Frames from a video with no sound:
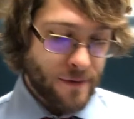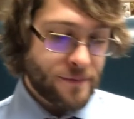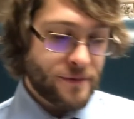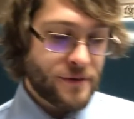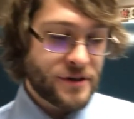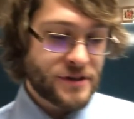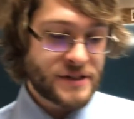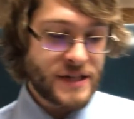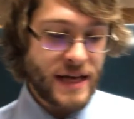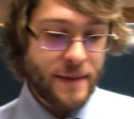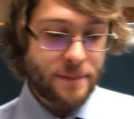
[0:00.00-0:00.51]
For
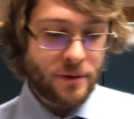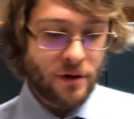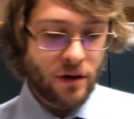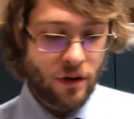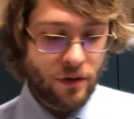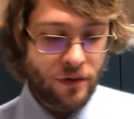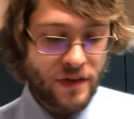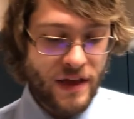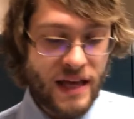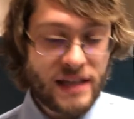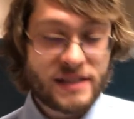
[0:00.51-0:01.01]

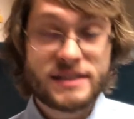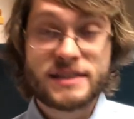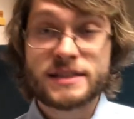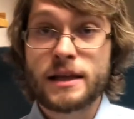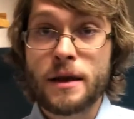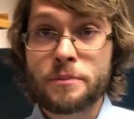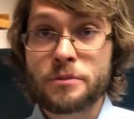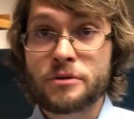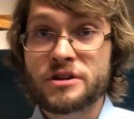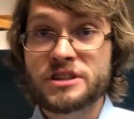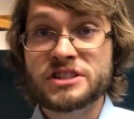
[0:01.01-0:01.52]
example, the
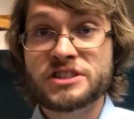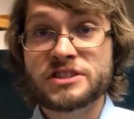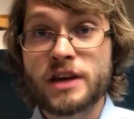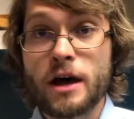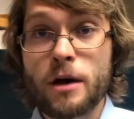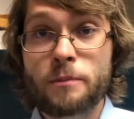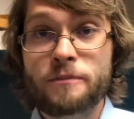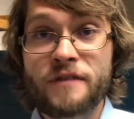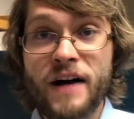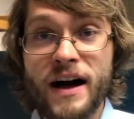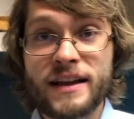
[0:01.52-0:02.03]
slippery
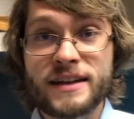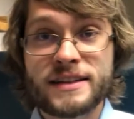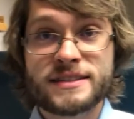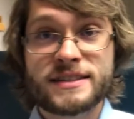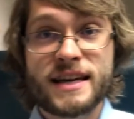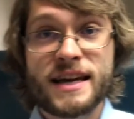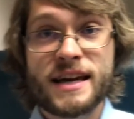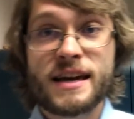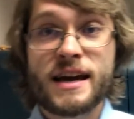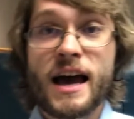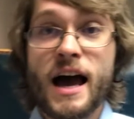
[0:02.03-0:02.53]
slope
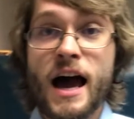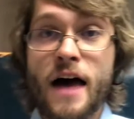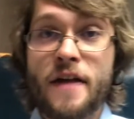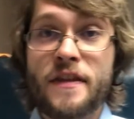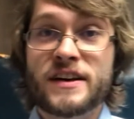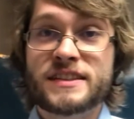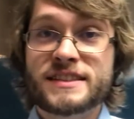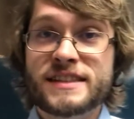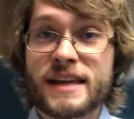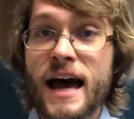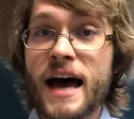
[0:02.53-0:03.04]
fallacy
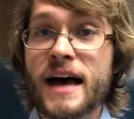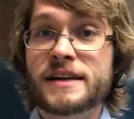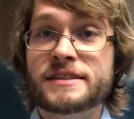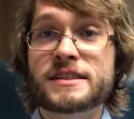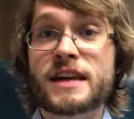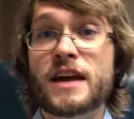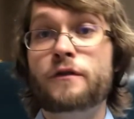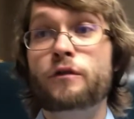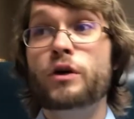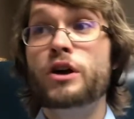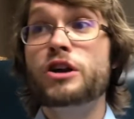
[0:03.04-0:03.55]
that says
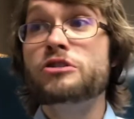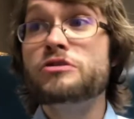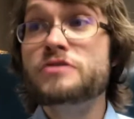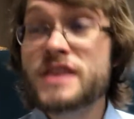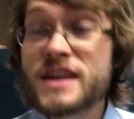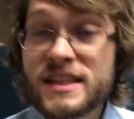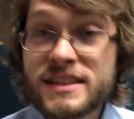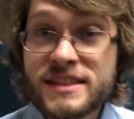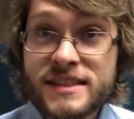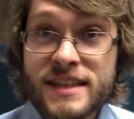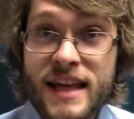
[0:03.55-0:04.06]
if we do
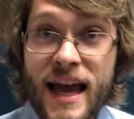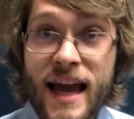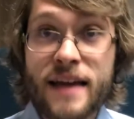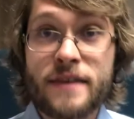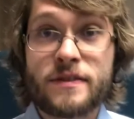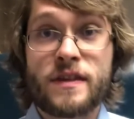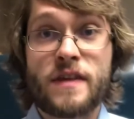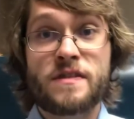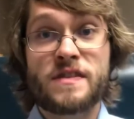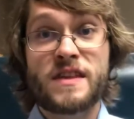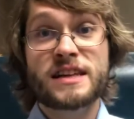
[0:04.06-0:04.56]
this
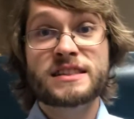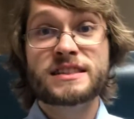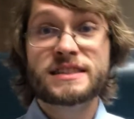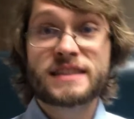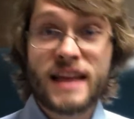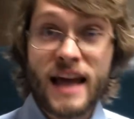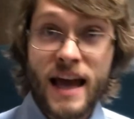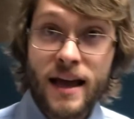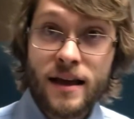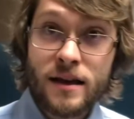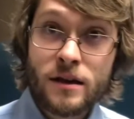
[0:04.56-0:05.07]
thing, then this
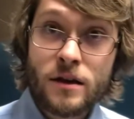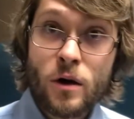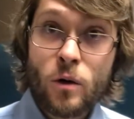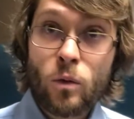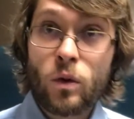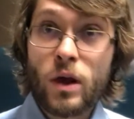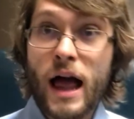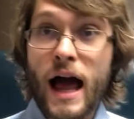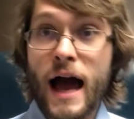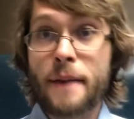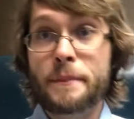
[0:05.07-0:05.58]
thing
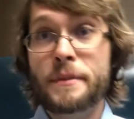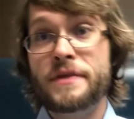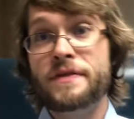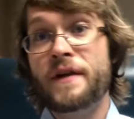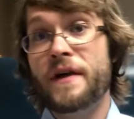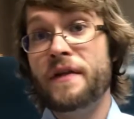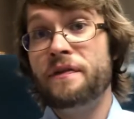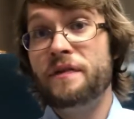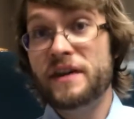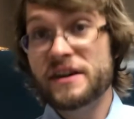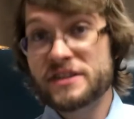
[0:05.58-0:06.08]
will happen,
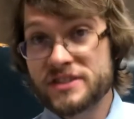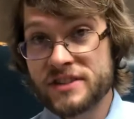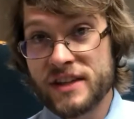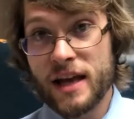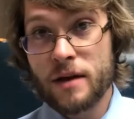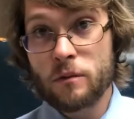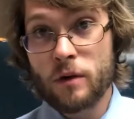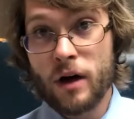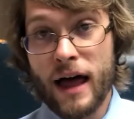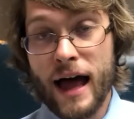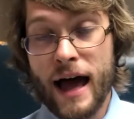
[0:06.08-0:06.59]
then this
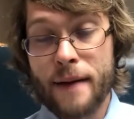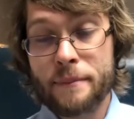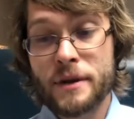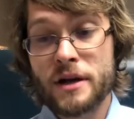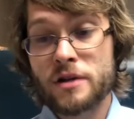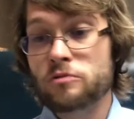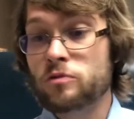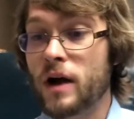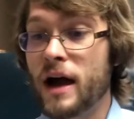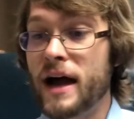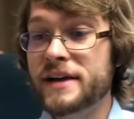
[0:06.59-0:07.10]
thing will
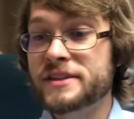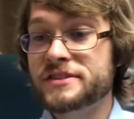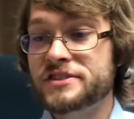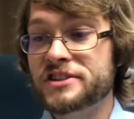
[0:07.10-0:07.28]
happen, right?